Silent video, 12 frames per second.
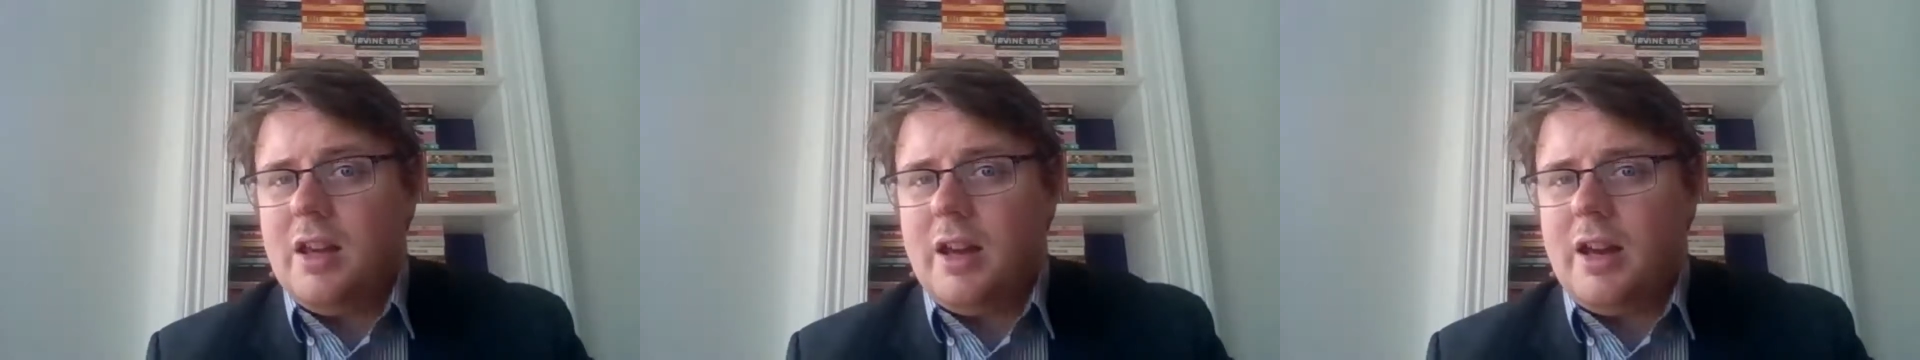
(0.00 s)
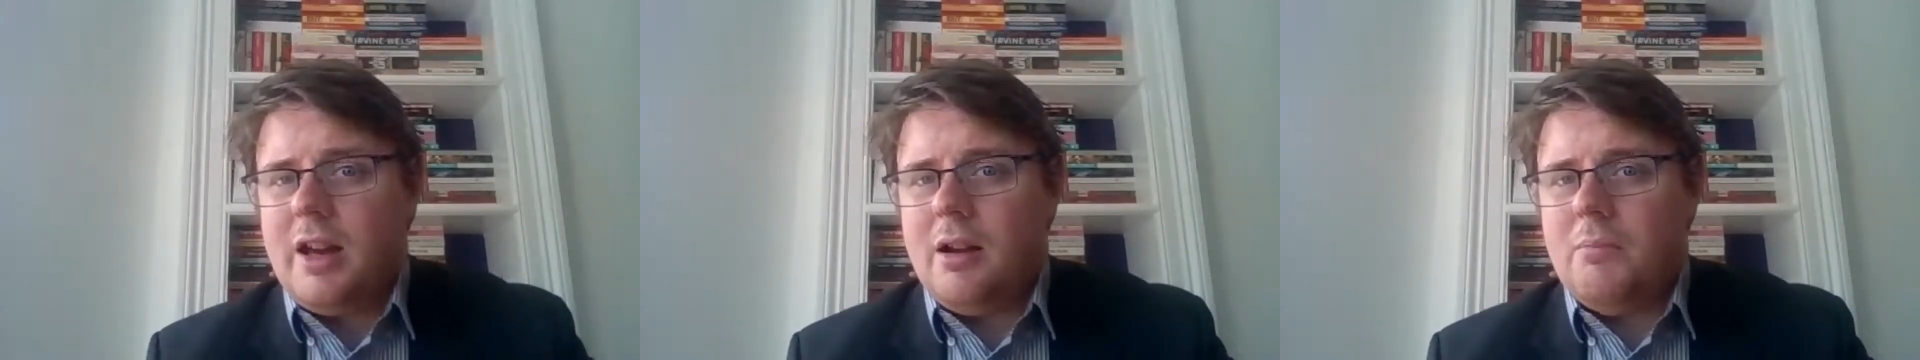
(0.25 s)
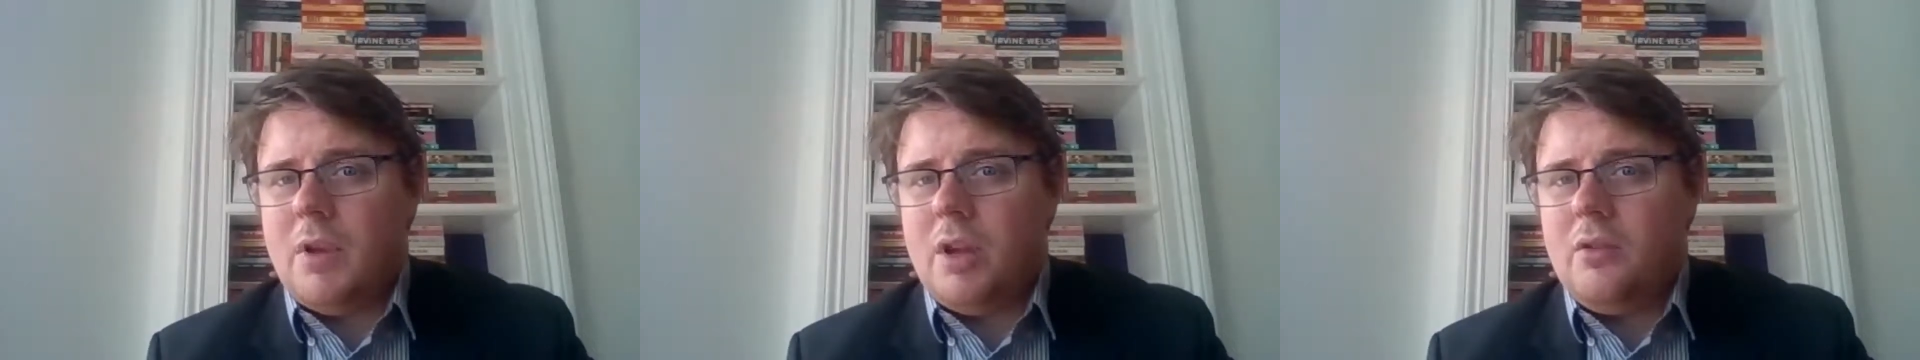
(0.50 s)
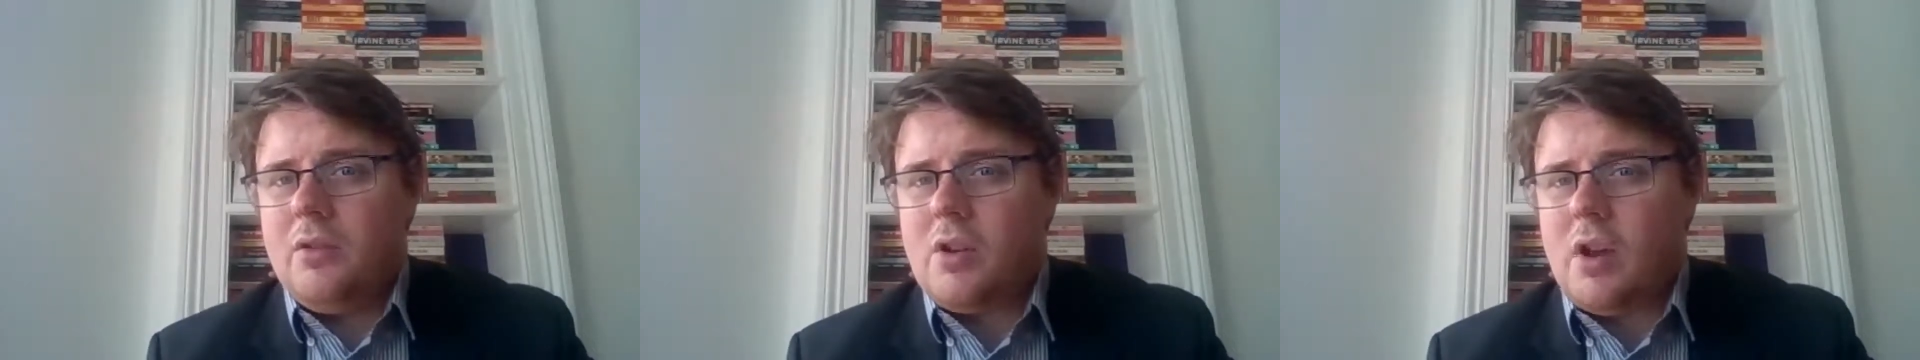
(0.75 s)
Um,
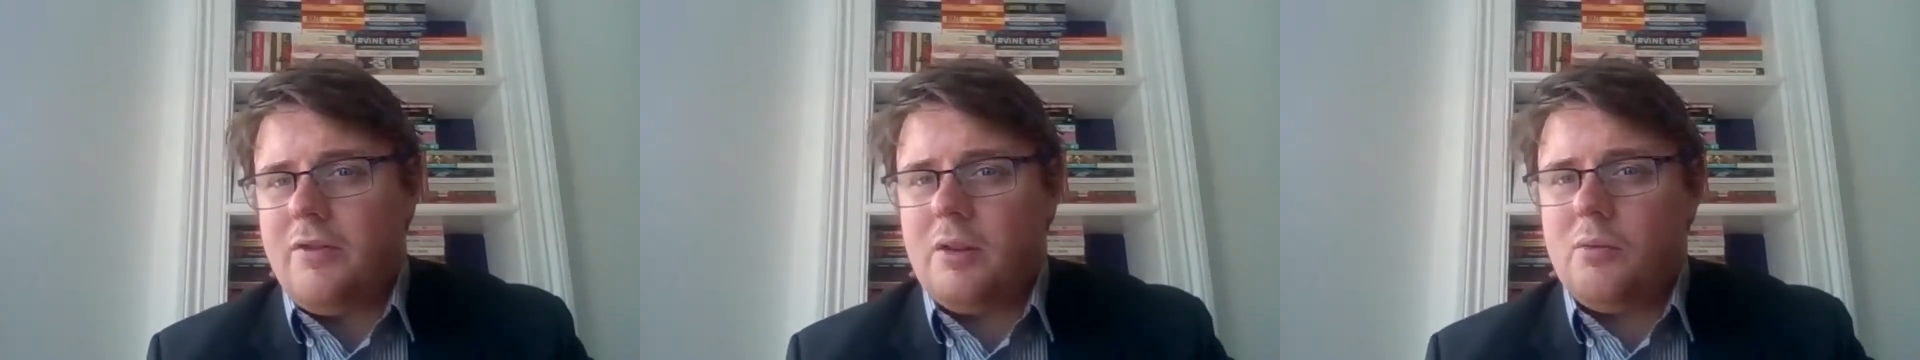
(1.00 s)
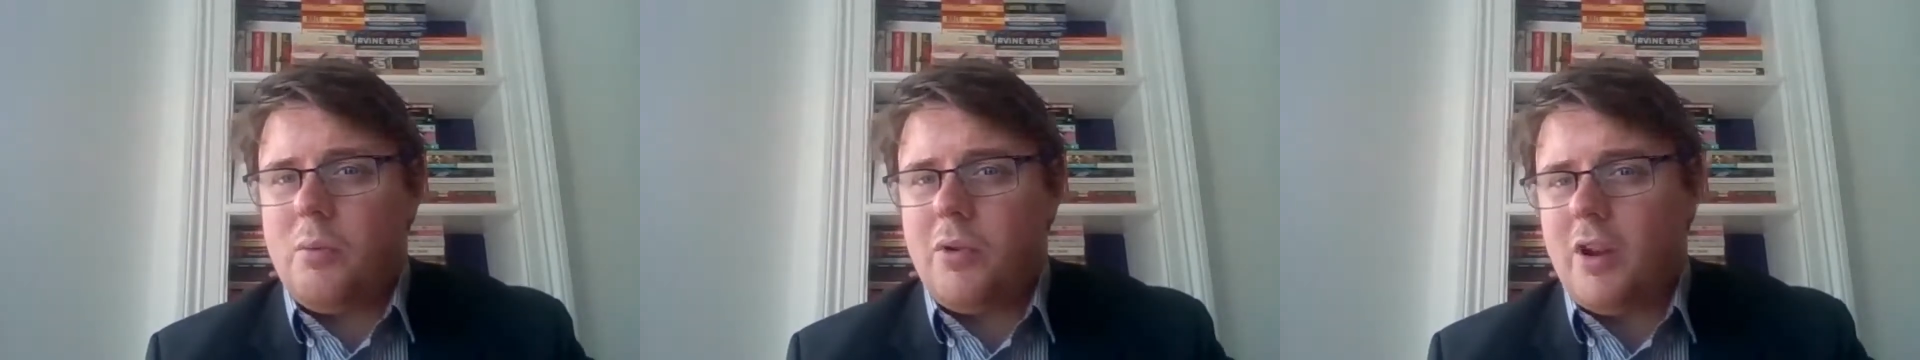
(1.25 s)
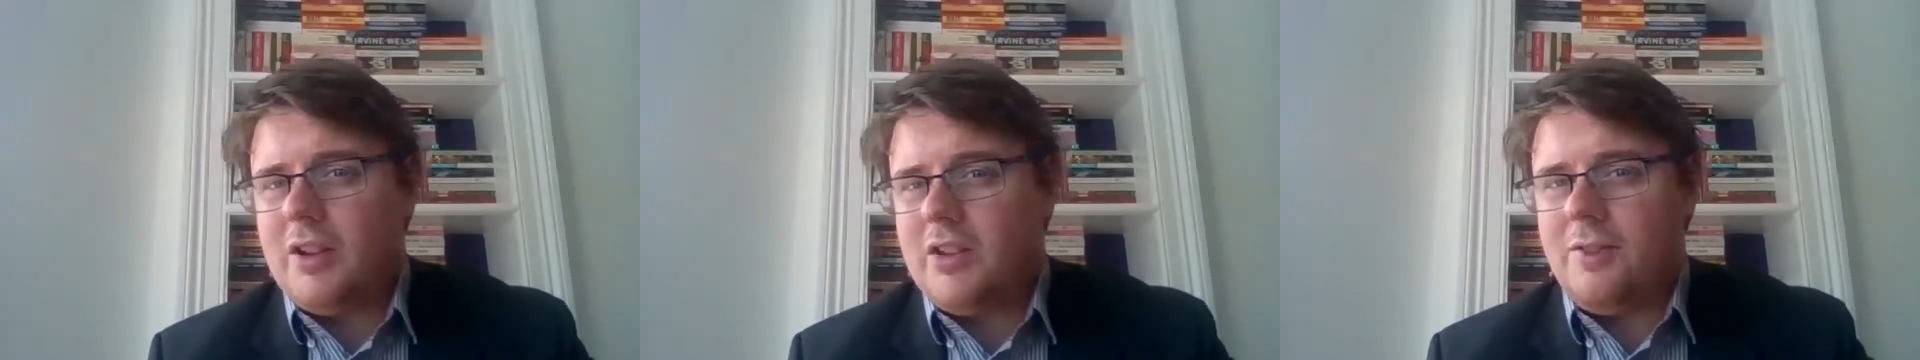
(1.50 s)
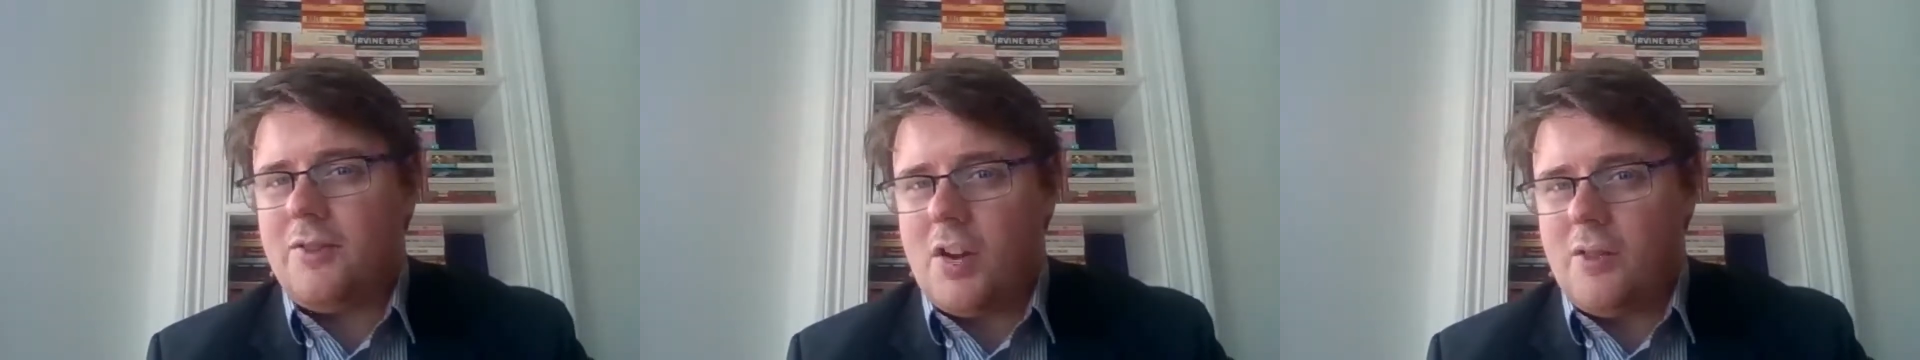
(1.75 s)
so I think we'll probably see
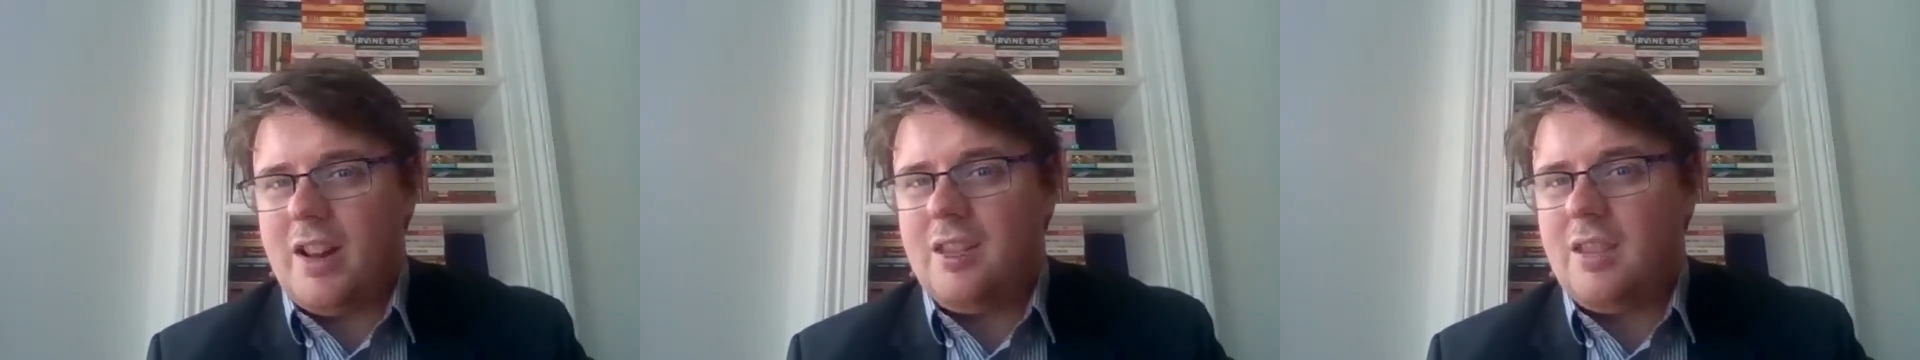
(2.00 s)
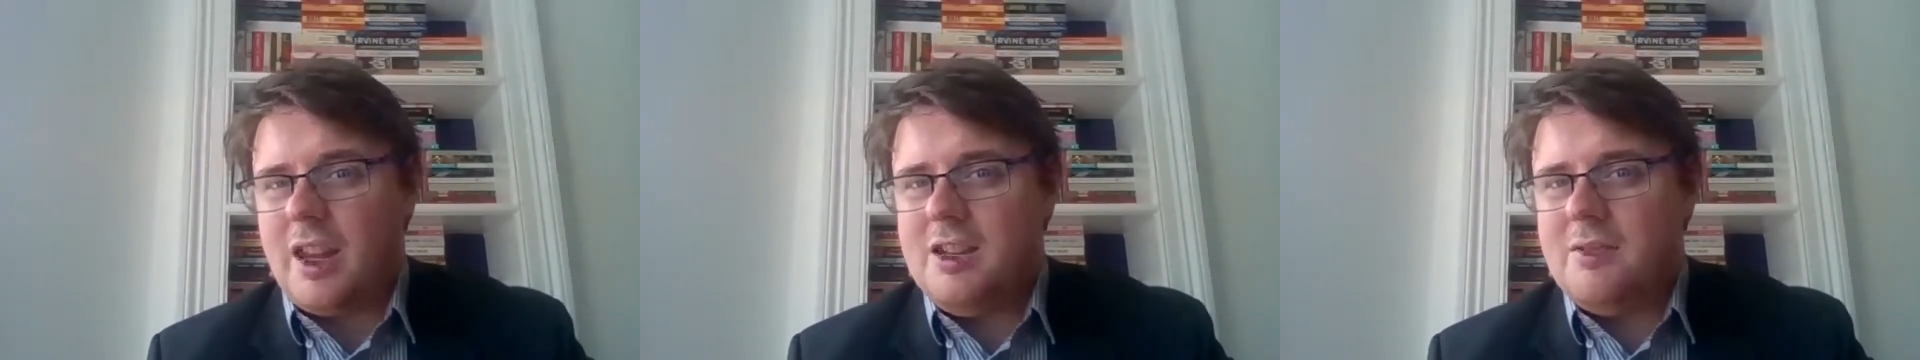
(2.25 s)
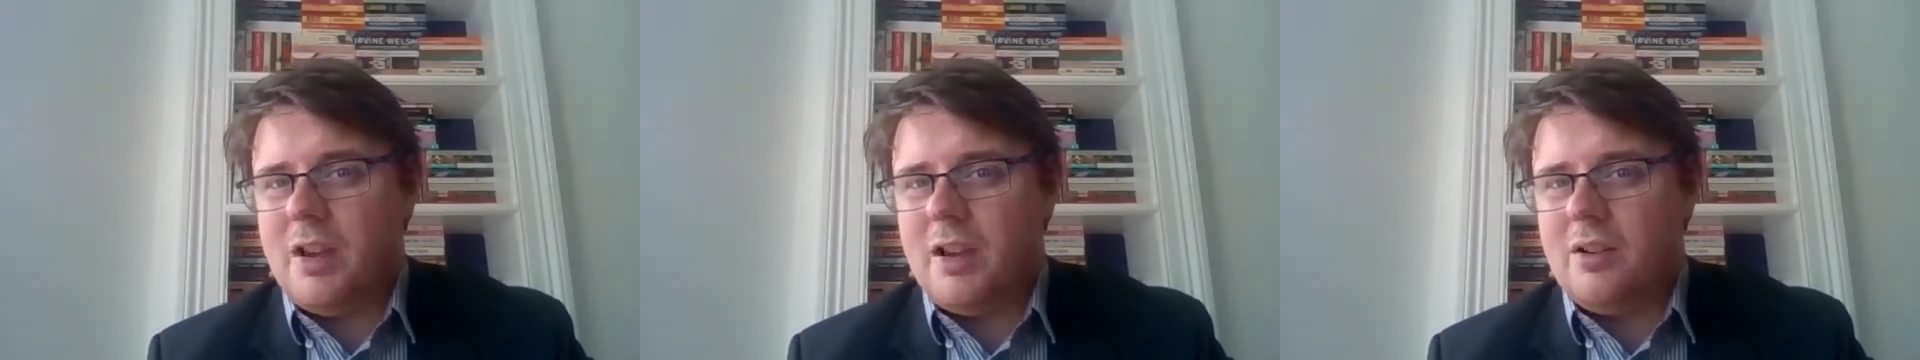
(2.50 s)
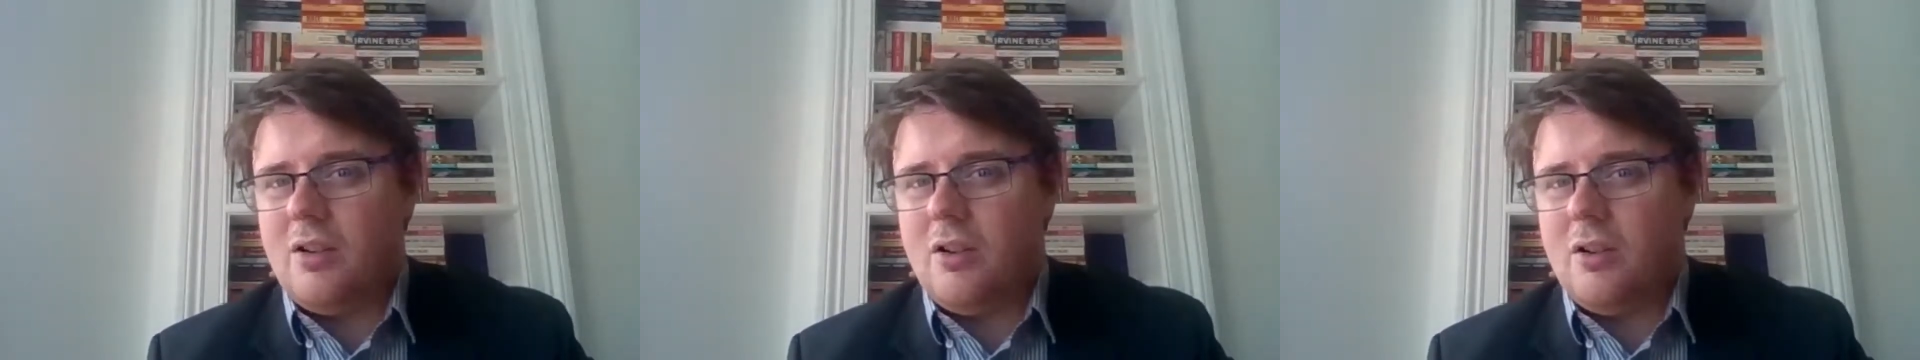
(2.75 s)
a further
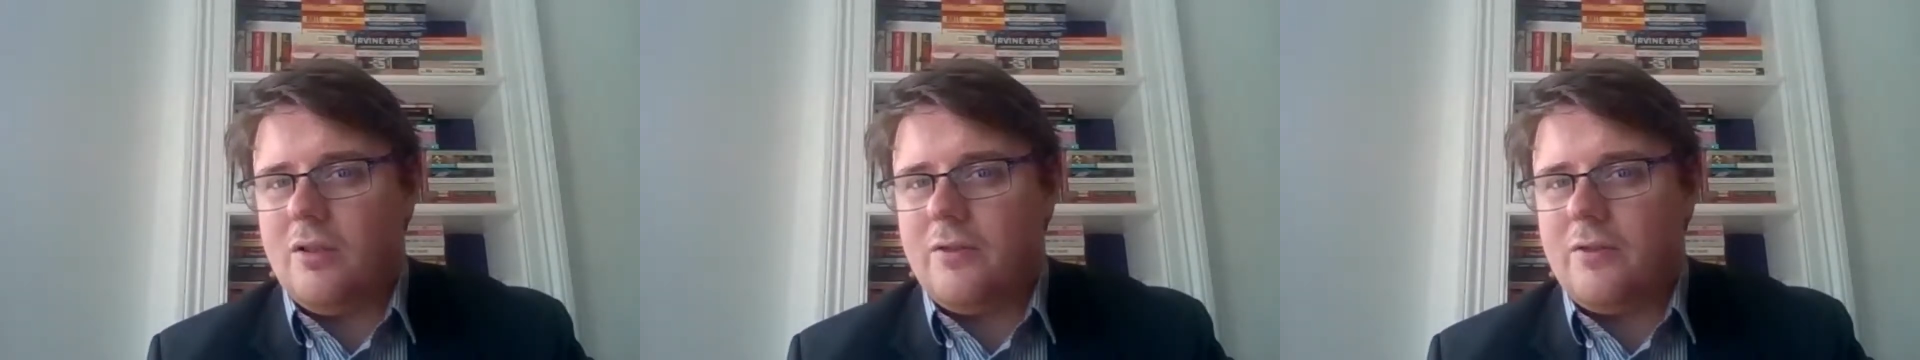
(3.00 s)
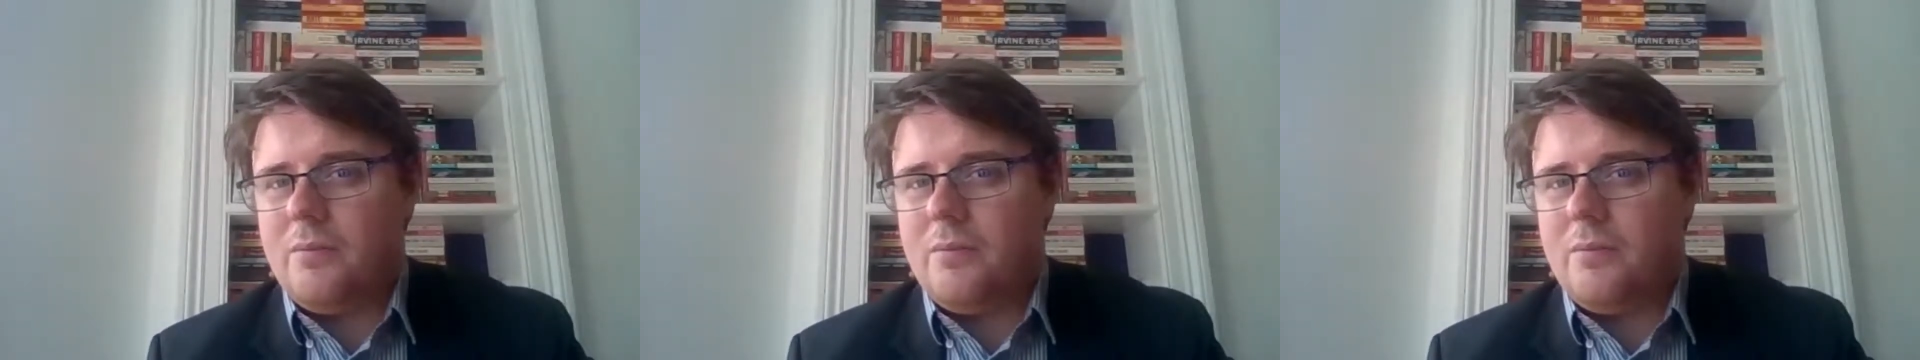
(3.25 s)
alignment of